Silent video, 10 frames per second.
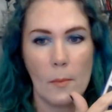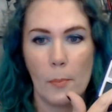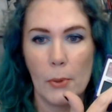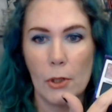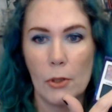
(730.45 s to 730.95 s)

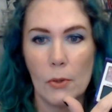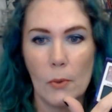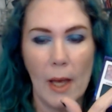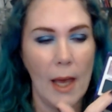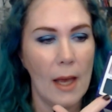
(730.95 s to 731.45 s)
blue
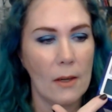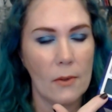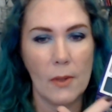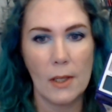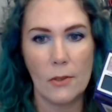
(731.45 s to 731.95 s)
and
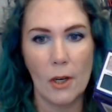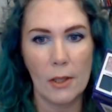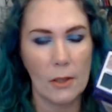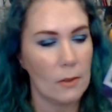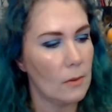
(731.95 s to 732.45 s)
the
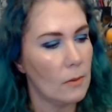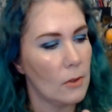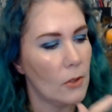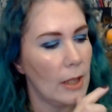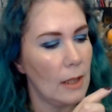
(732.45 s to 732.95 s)
dark
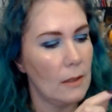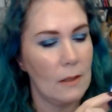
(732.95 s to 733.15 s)
green